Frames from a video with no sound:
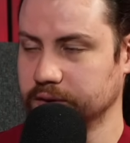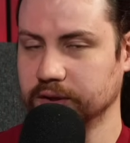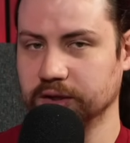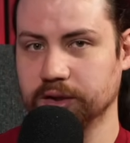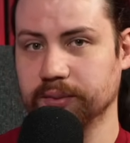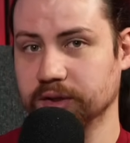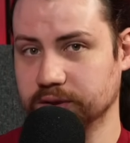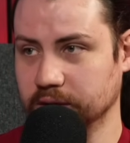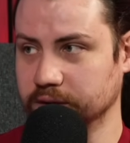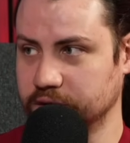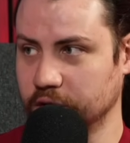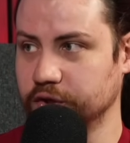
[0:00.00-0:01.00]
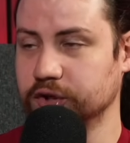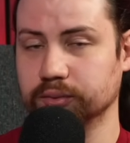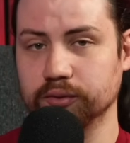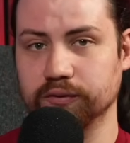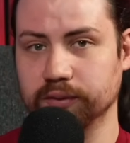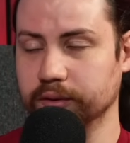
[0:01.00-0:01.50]
So they're going to be
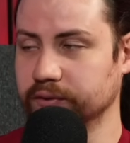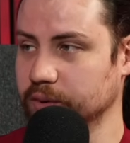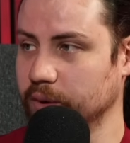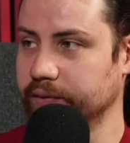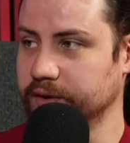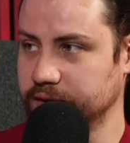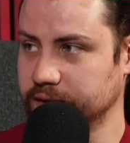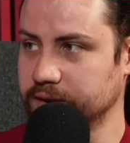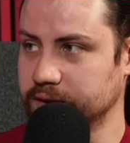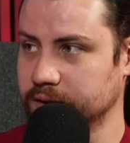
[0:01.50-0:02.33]
untouchable from over 12 inches.